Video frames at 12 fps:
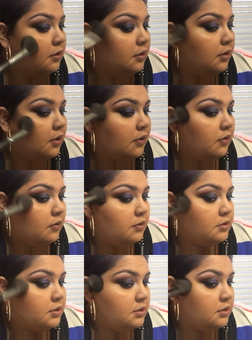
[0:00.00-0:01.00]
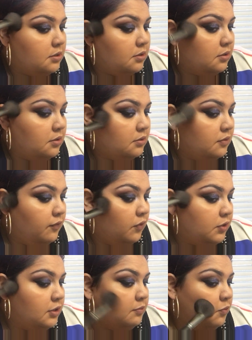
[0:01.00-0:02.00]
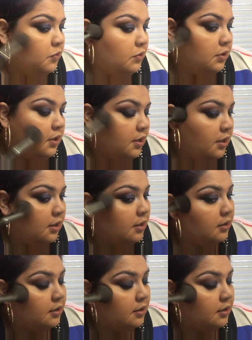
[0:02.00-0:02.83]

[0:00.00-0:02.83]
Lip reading: you know, just focus more on my...